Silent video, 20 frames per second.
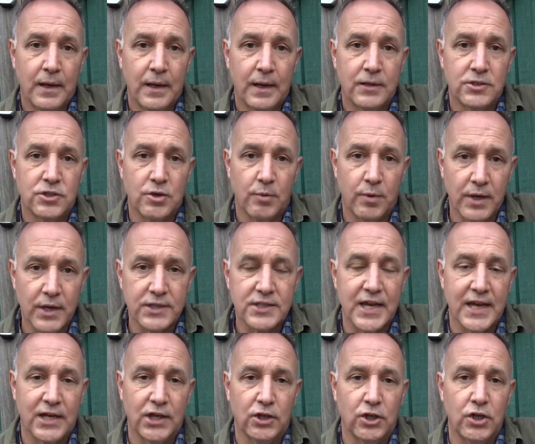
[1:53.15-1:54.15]
And so we're going
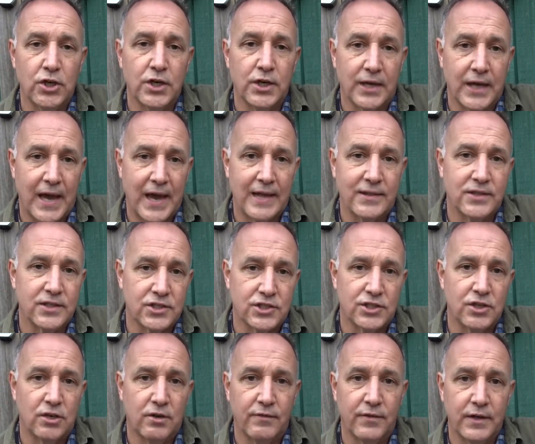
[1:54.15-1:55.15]
to take a look at the
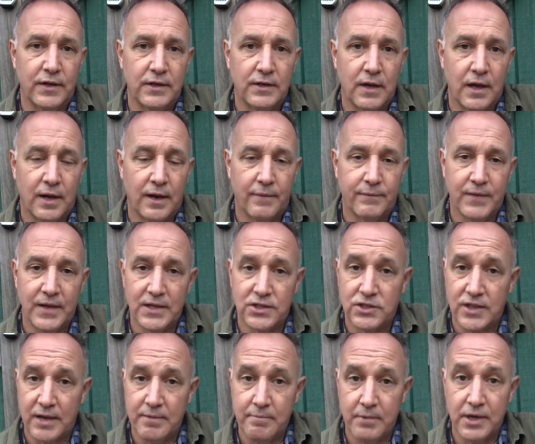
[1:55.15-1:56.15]
Sylvan.
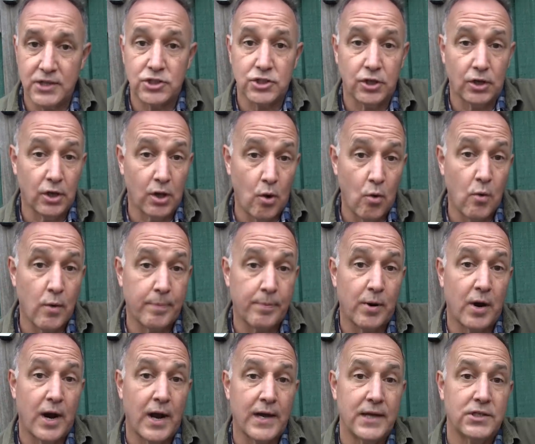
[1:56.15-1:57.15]
It's a much lower
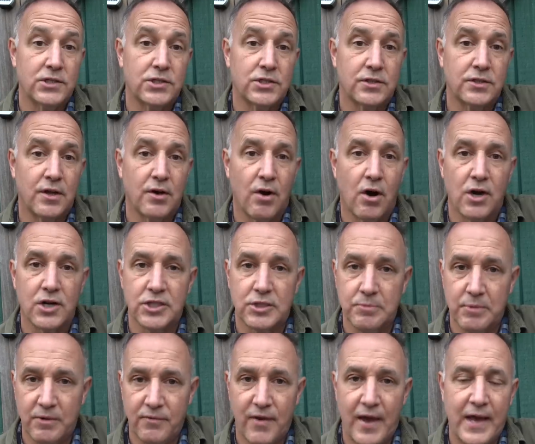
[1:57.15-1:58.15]
price. There are
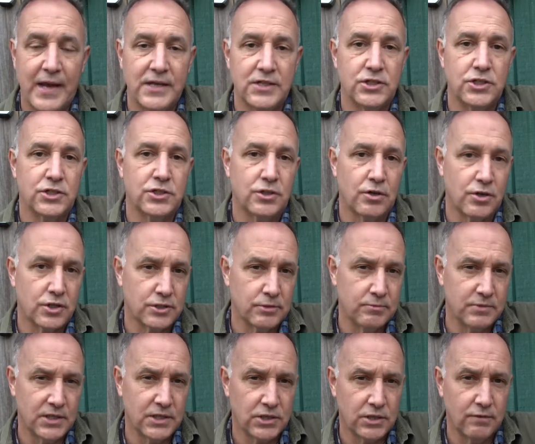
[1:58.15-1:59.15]
some advantages, there are
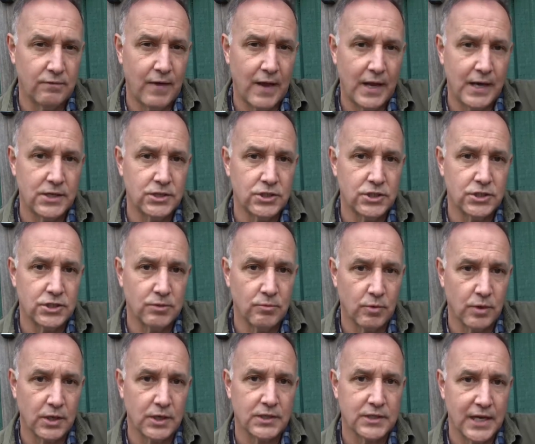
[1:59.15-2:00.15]
some disadvantages, and
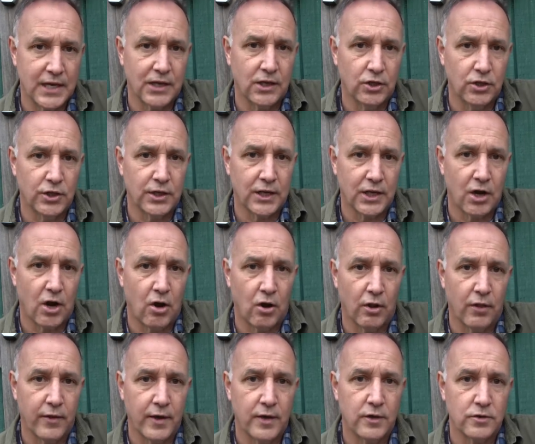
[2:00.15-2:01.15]
we're going to take a look at
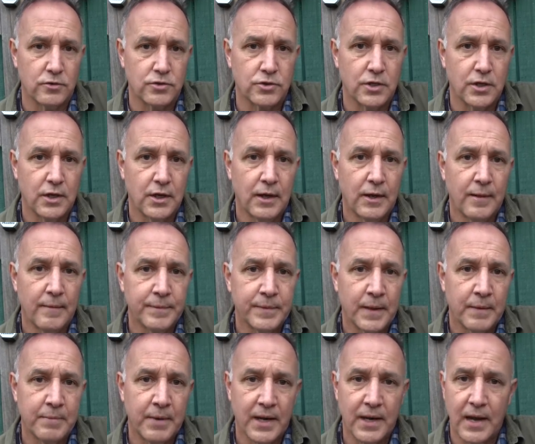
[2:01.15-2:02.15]
all those.
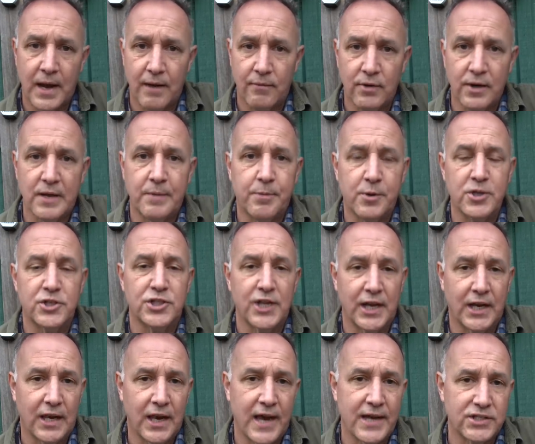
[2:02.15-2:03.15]
But I really
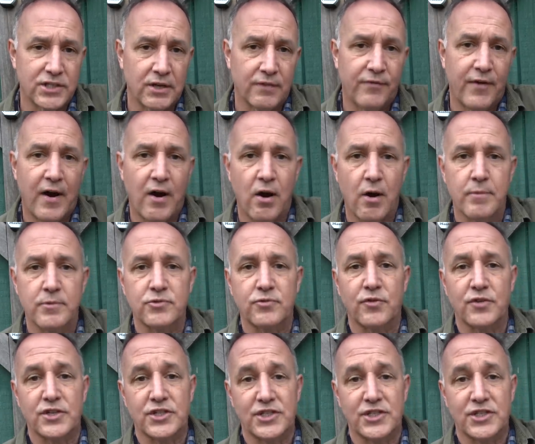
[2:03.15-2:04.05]
appreciate Classic Firearms for